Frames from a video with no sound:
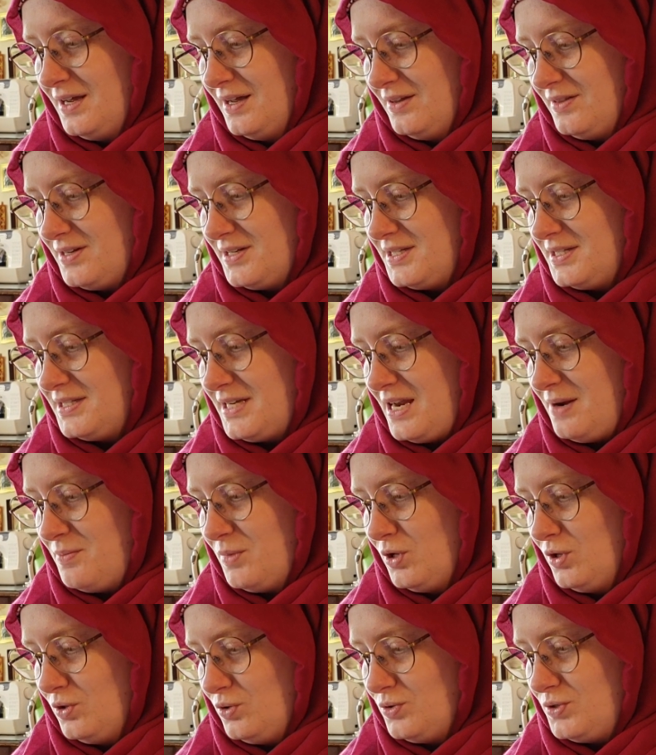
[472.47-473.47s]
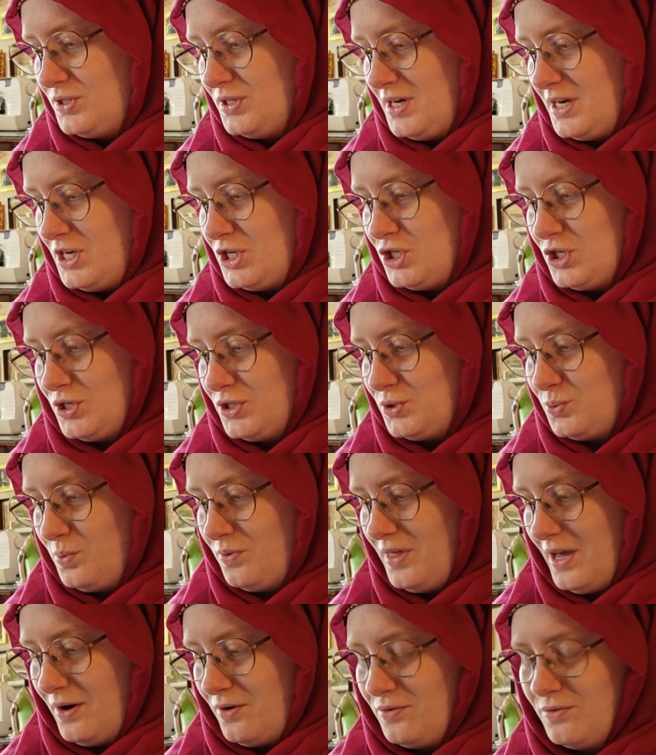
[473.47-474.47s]
the same hallucinations
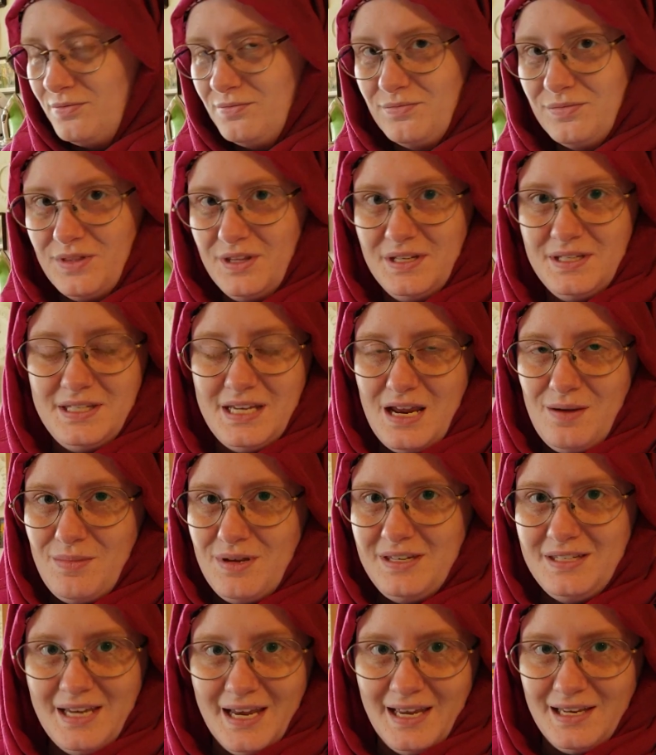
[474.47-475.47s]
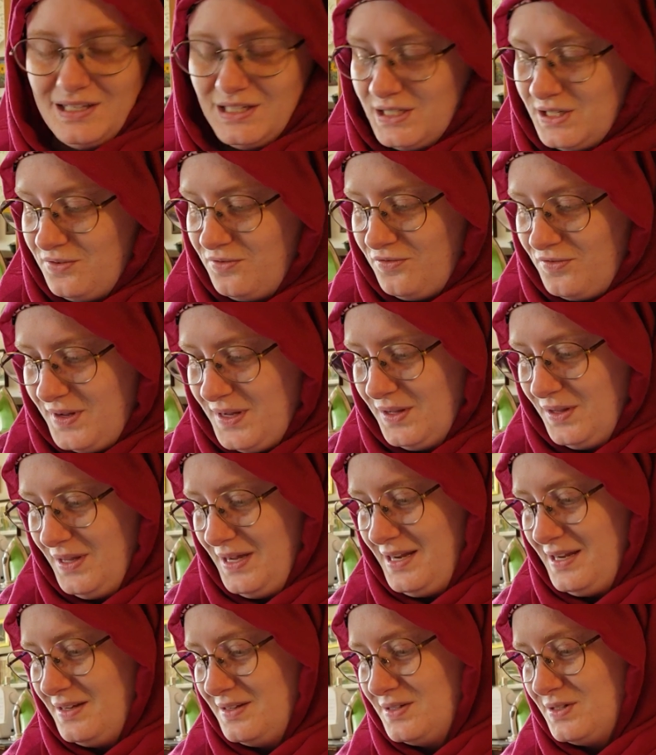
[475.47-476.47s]
without the same intense
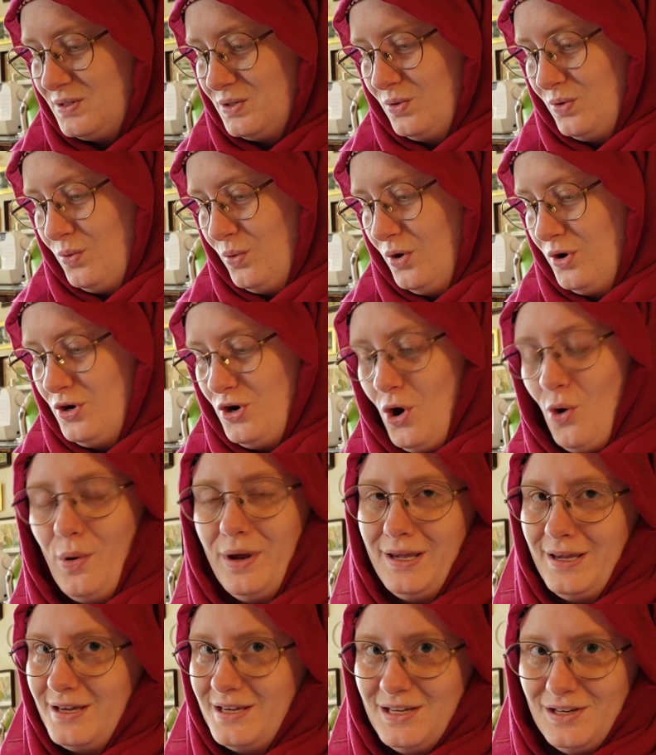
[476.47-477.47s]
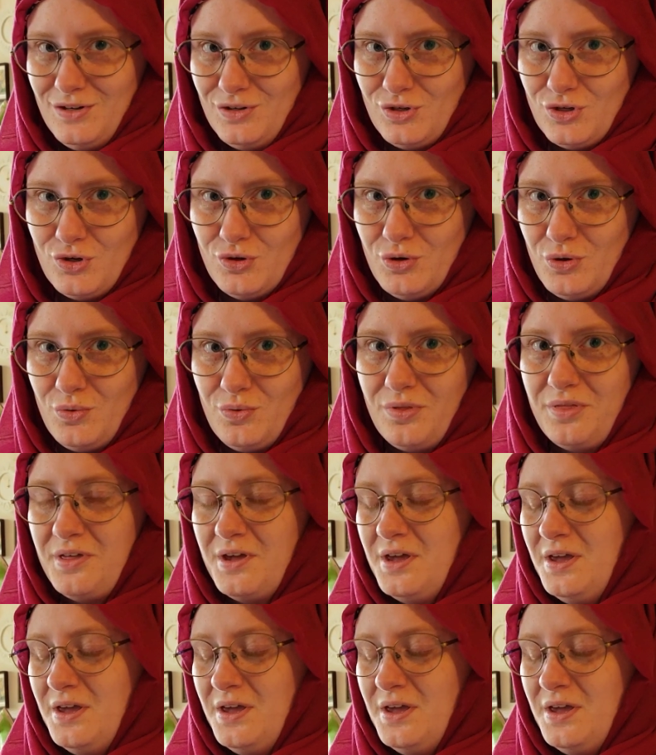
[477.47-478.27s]
feelings or knowing a hidden truth.